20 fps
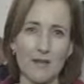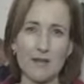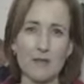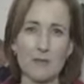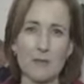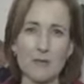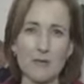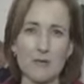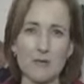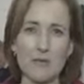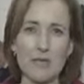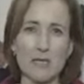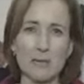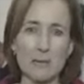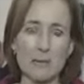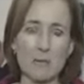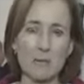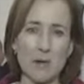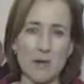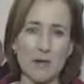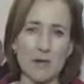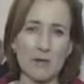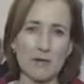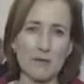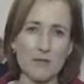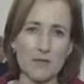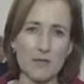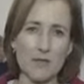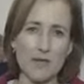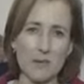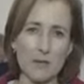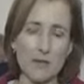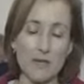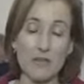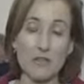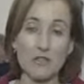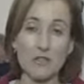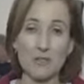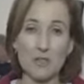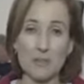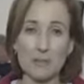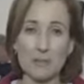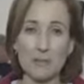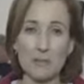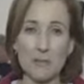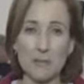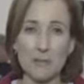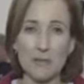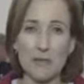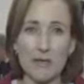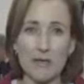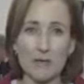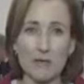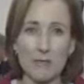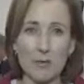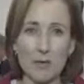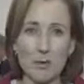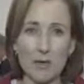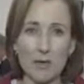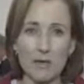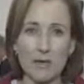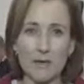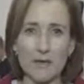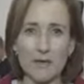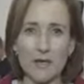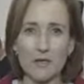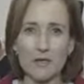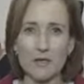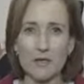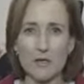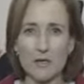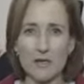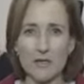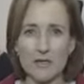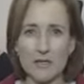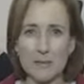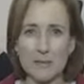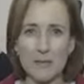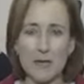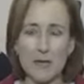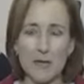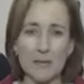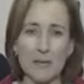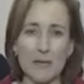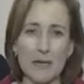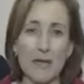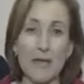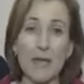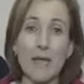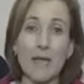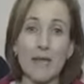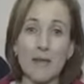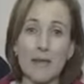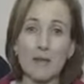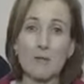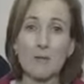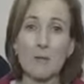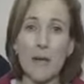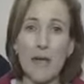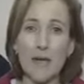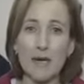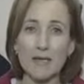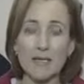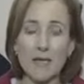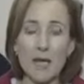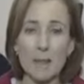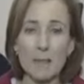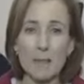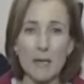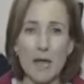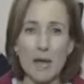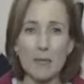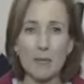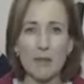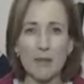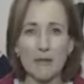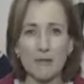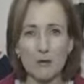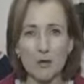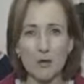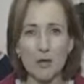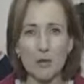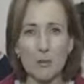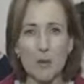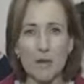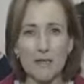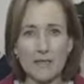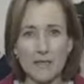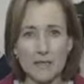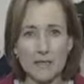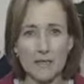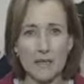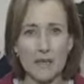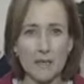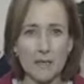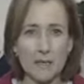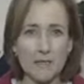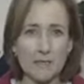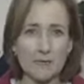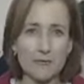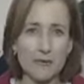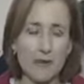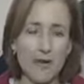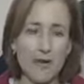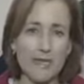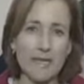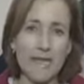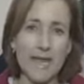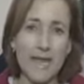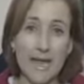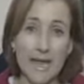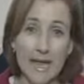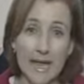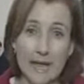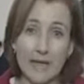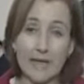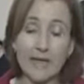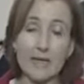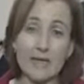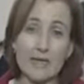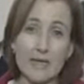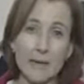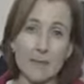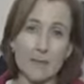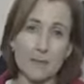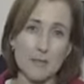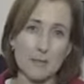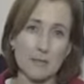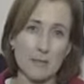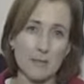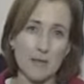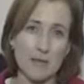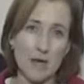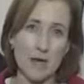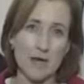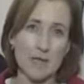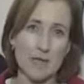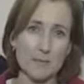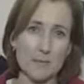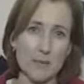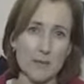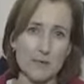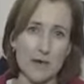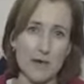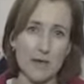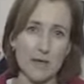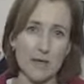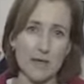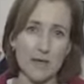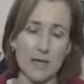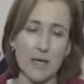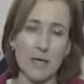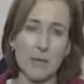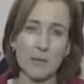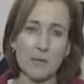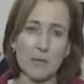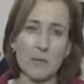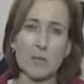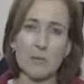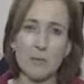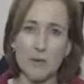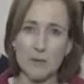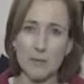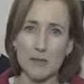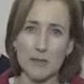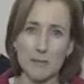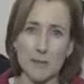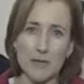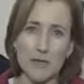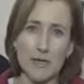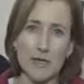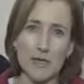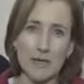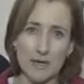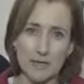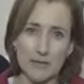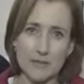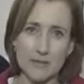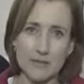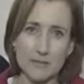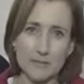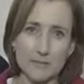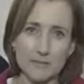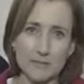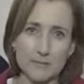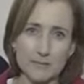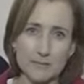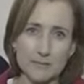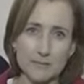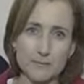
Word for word: I think the mood really has been one of determination. There's been people here from all over the country. You can see behind me, they've packed up now, but they've gone away determined to fight any attempt to build a high-speed rail link between Birmingham and London.